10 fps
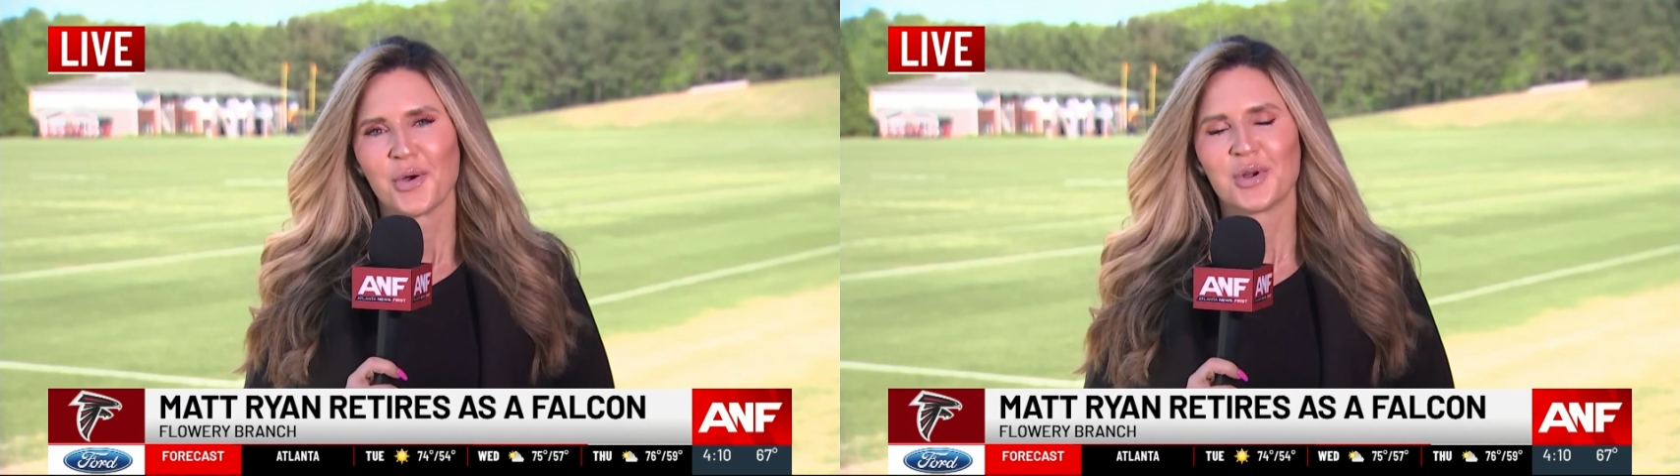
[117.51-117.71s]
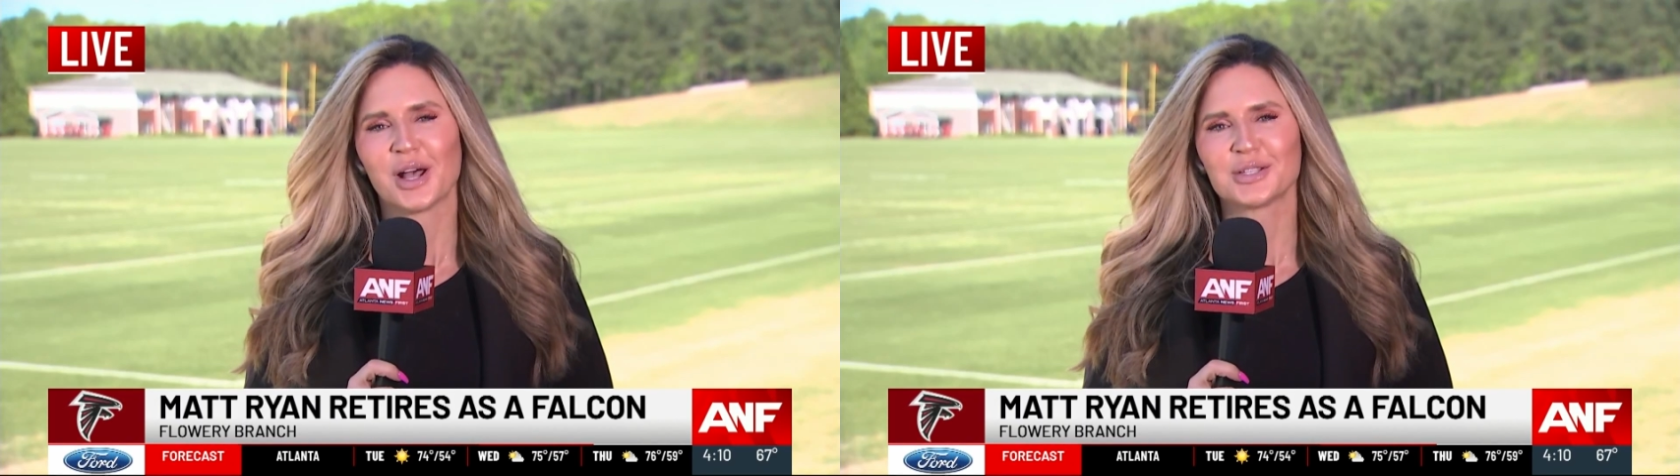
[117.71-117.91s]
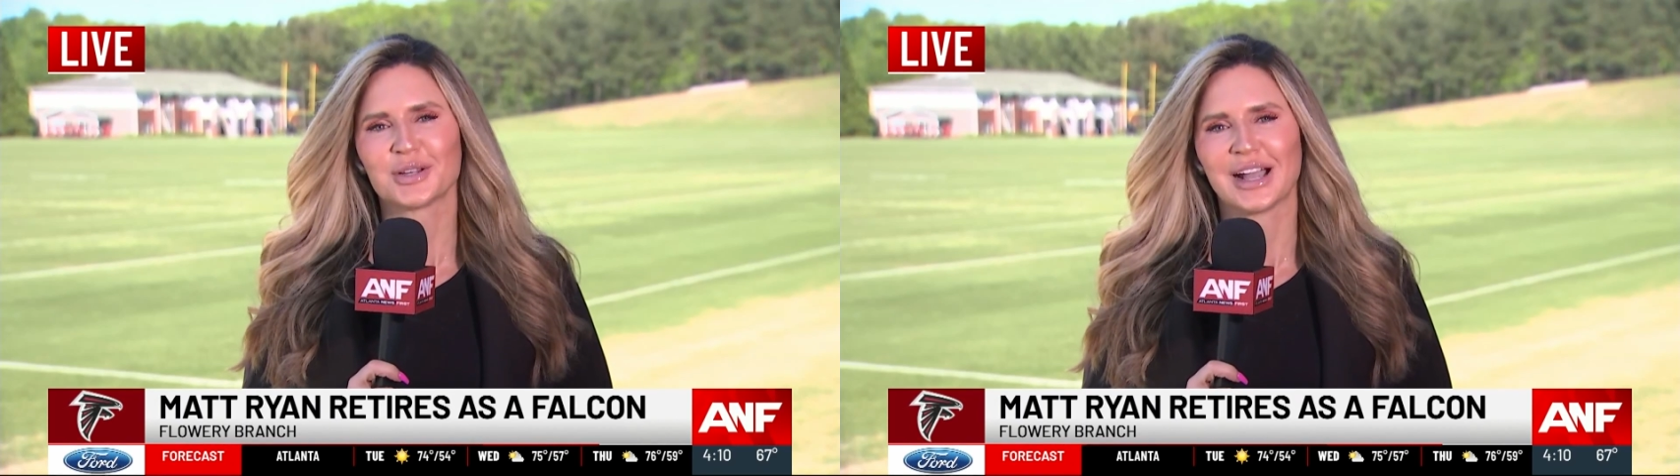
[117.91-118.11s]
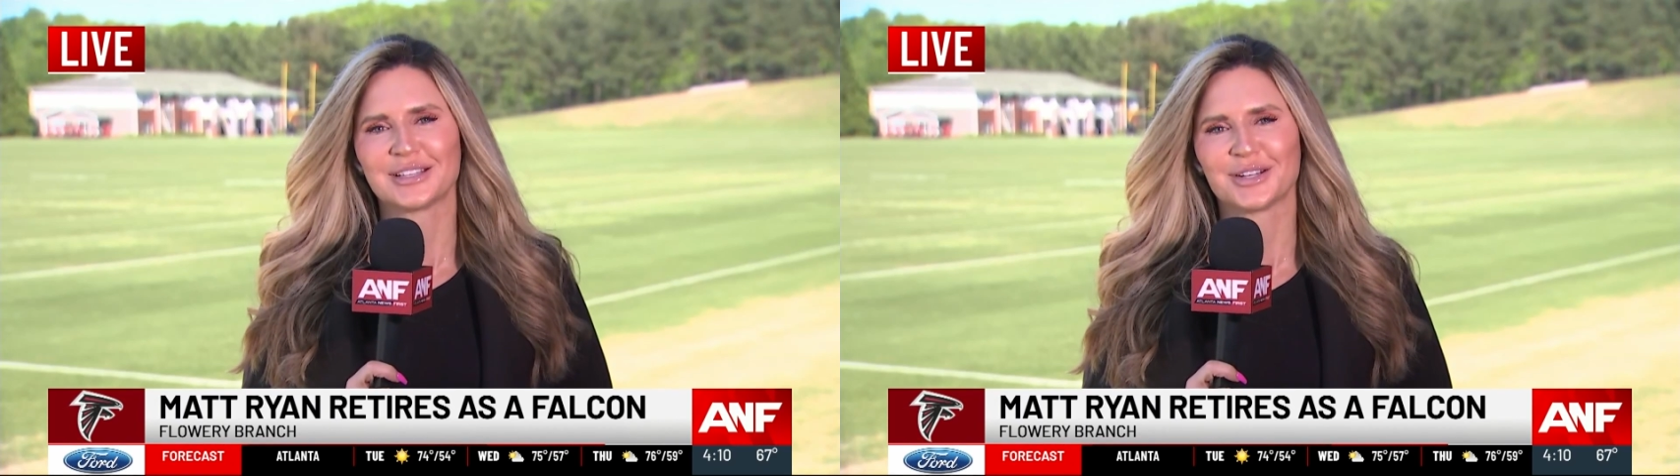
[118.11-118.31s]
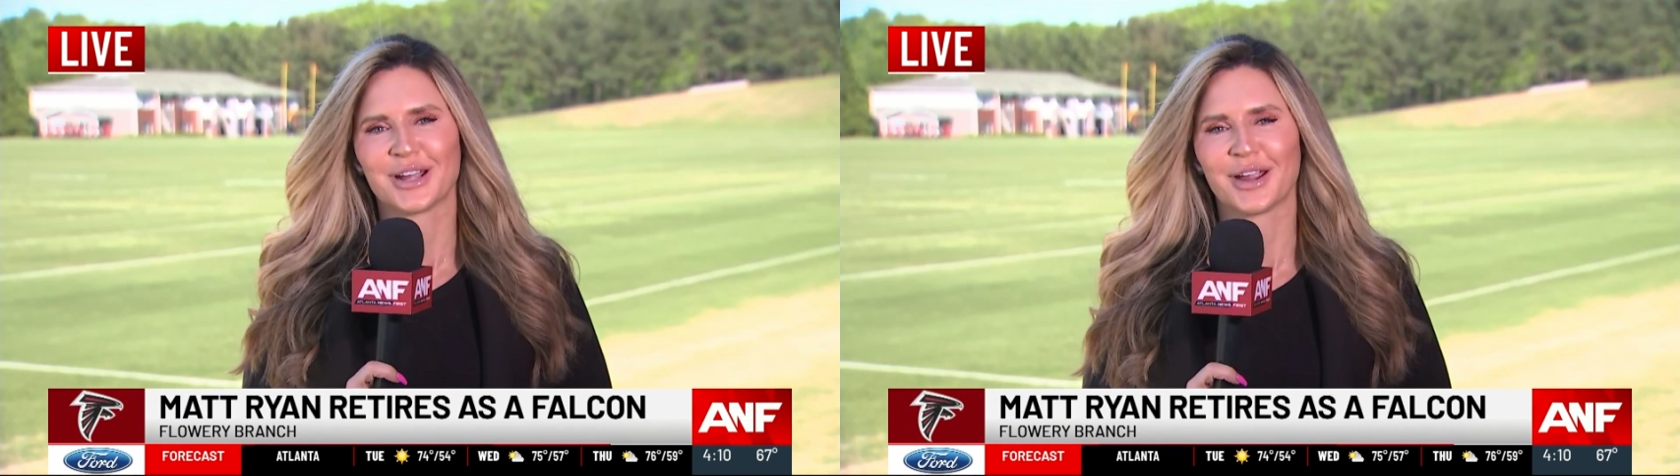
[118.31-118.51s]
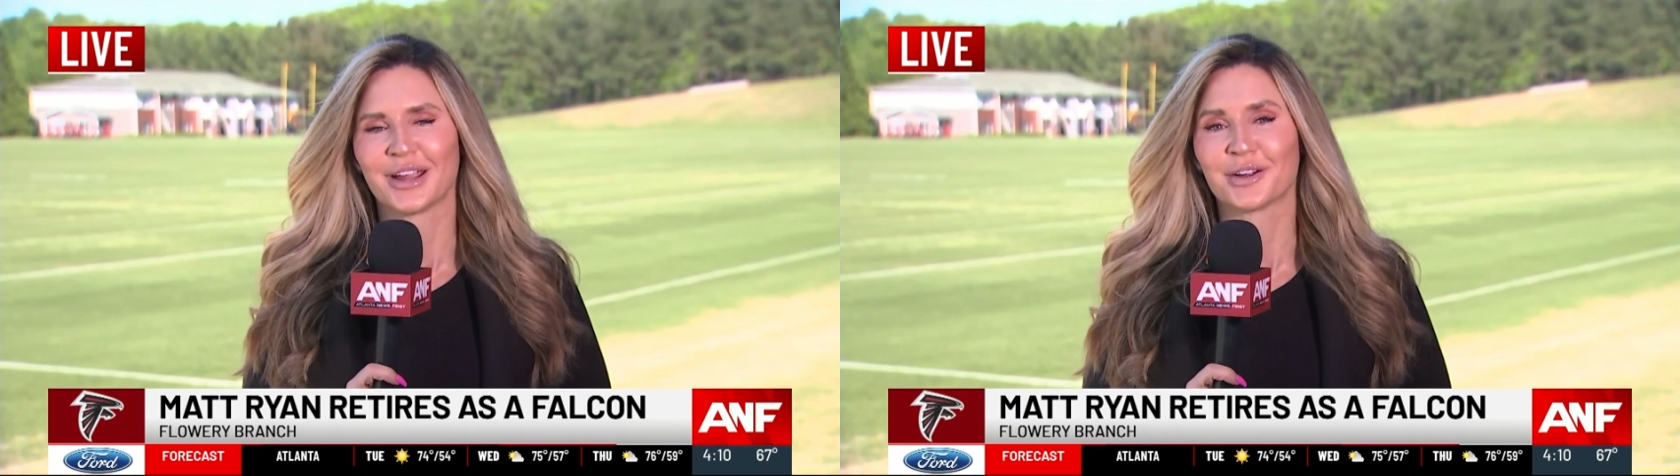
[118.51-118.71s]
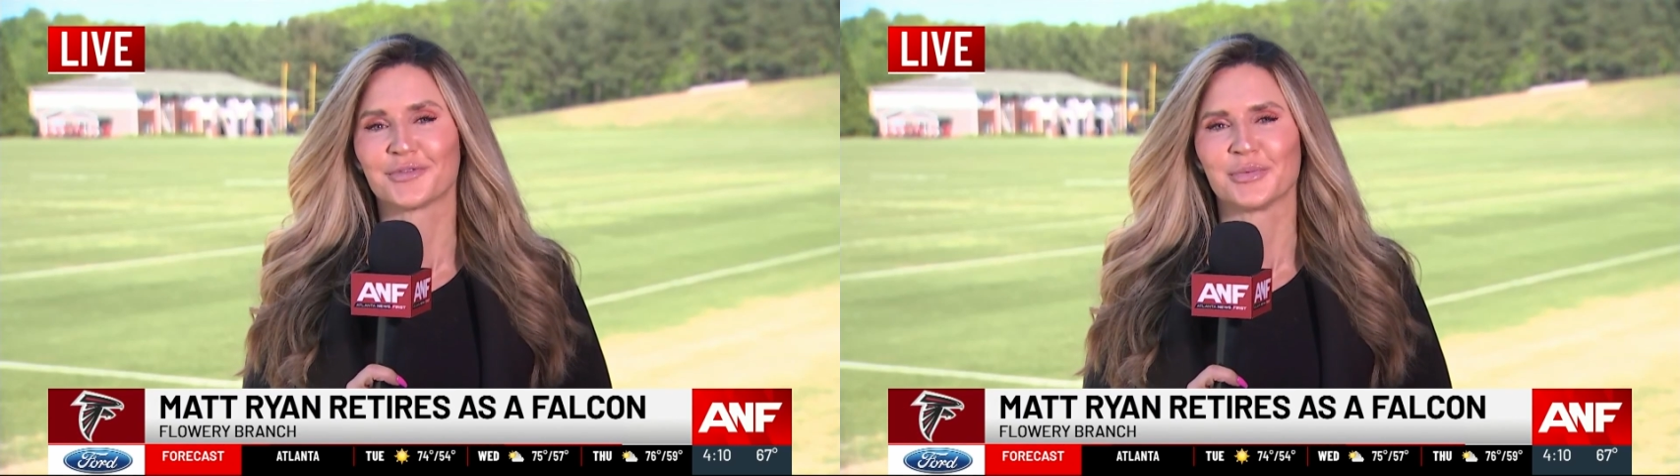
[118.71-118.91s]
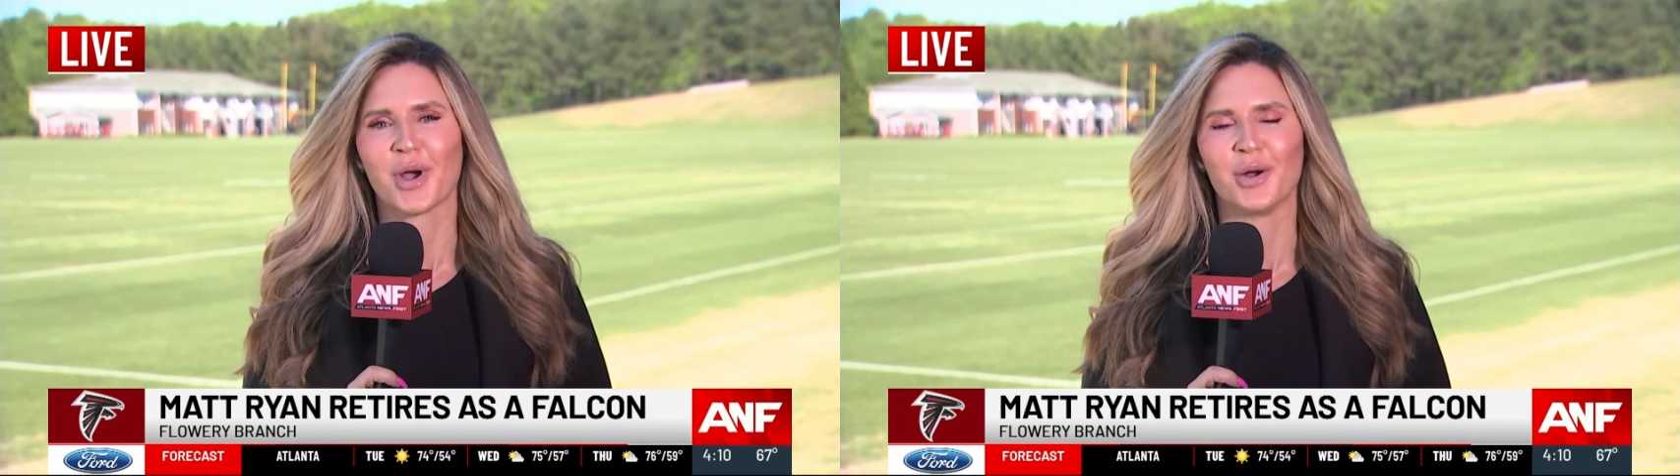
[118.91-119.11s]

We also got to hear from